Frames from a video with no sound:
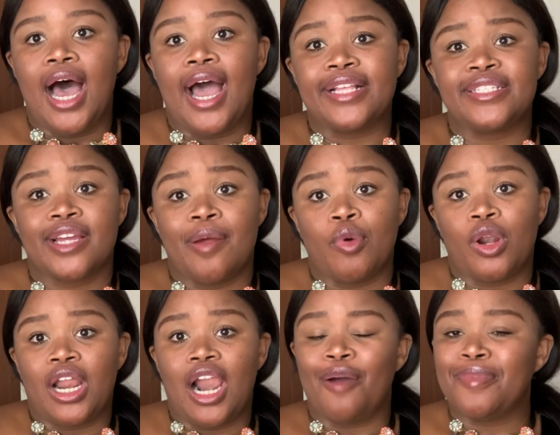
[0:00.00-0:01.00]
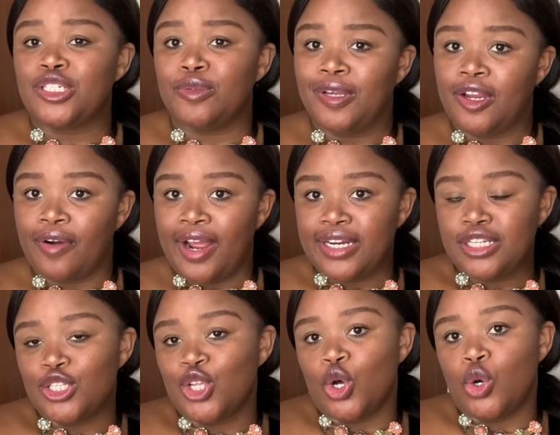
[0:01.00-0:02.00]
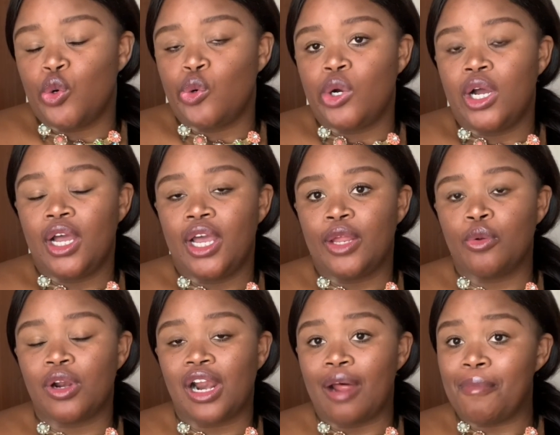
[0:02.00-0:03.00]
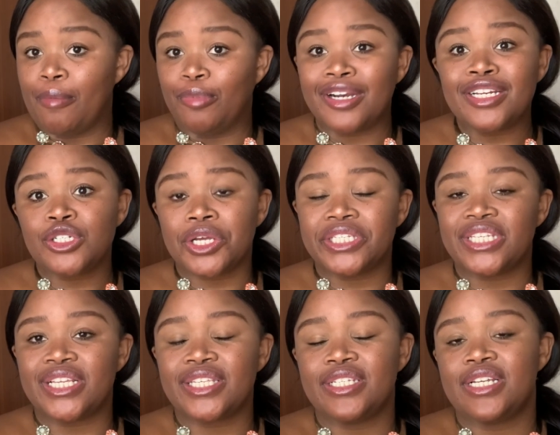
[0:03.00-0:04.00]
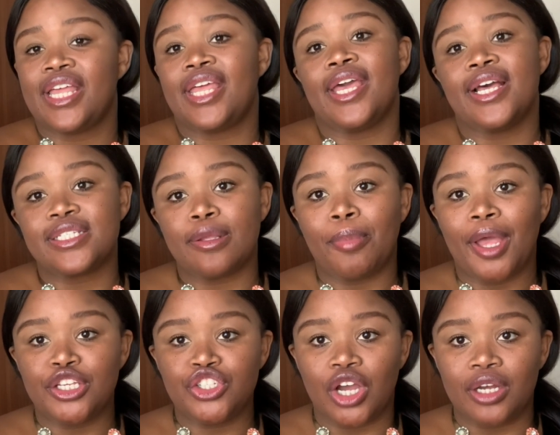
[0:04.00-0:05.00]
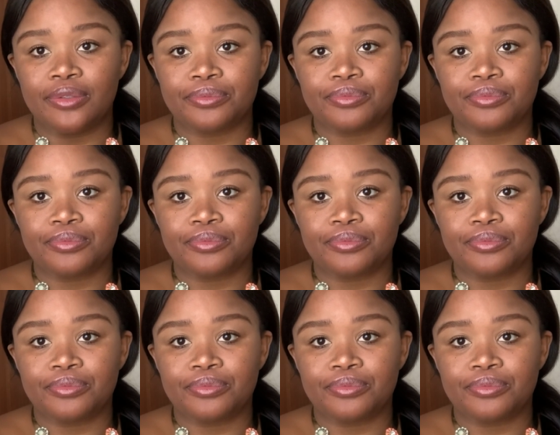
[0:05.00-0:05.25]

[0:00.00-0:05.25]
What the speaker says: Instagram won't allow me to be great, so it won't allow my body to exist. Here's a picture.